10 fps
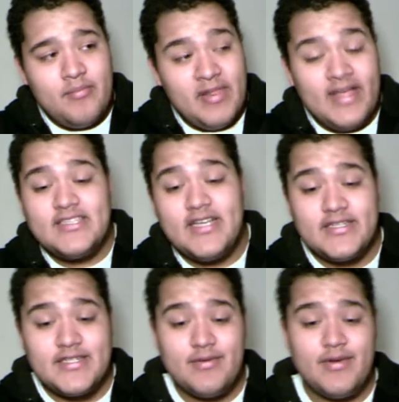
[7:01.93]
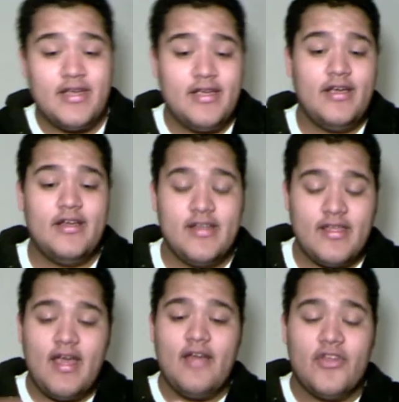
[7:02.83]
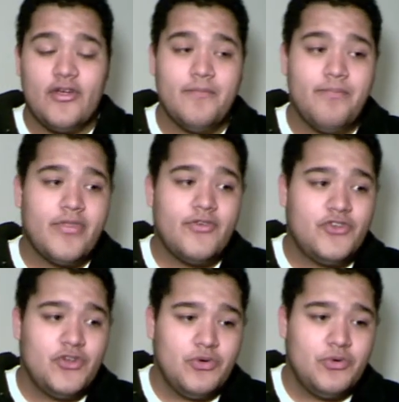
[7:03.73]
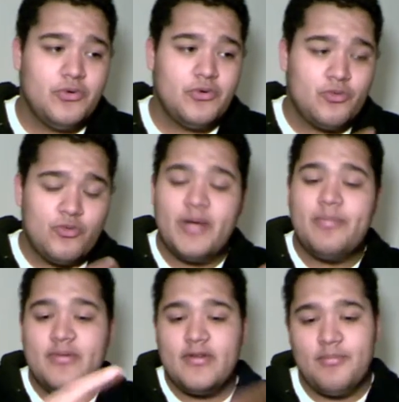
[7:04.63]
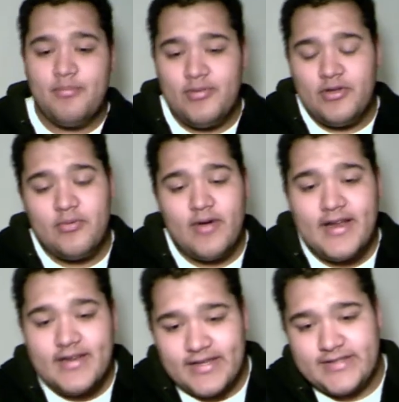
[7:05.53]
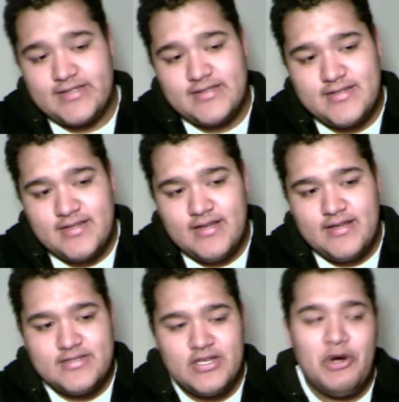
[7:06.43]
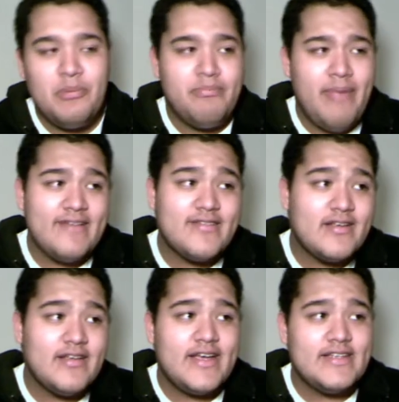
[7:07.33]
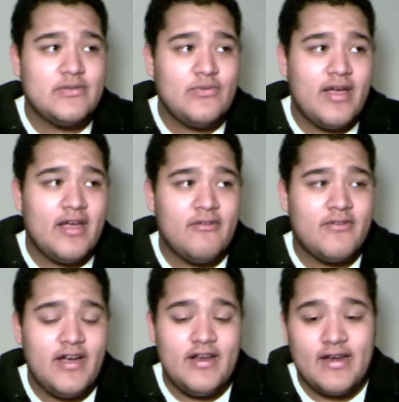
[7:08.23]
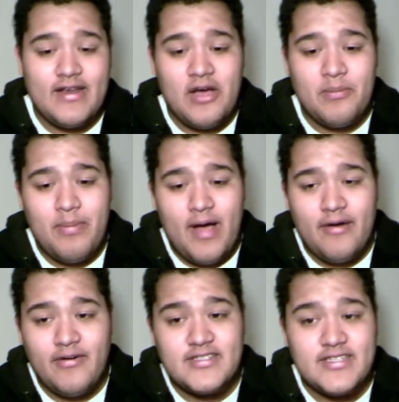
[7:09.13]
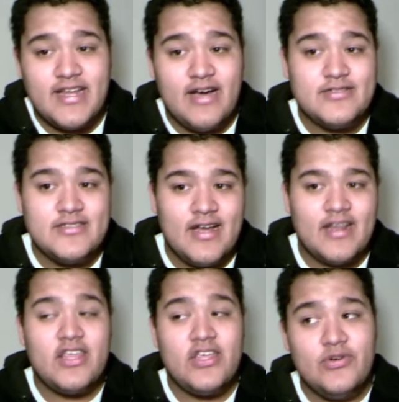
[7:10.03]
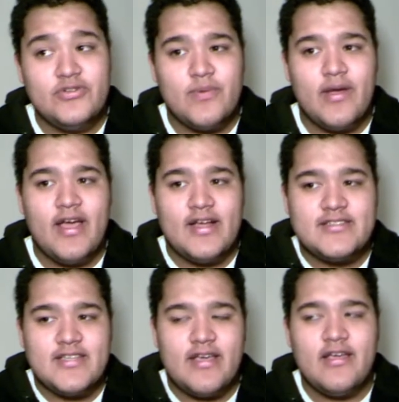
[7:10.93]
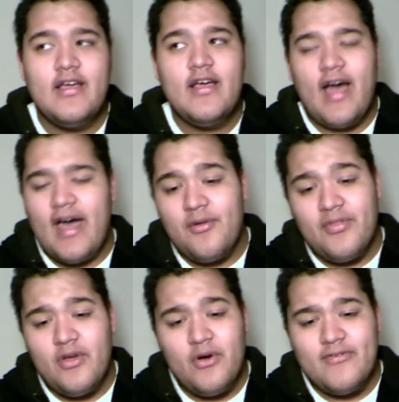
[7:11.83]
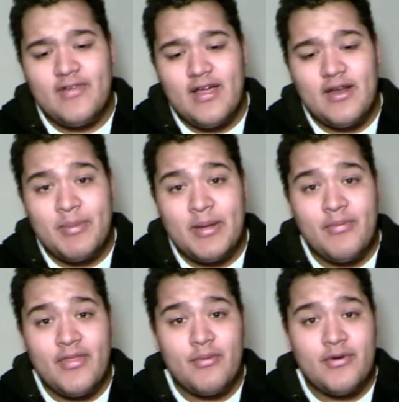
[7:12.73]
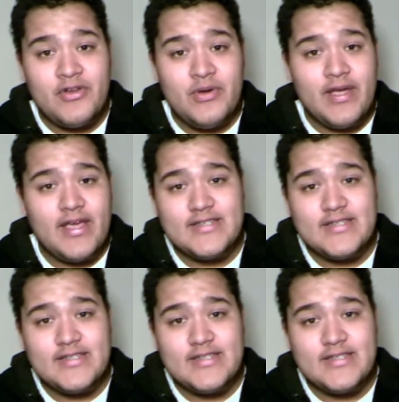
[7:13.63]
PlayStation 3 together to rip Blu-ray discs. So basically, it's a way of cutting down piracy. Now, it's not a huge way, I'd say. I don't know of a lot of people that were doing it.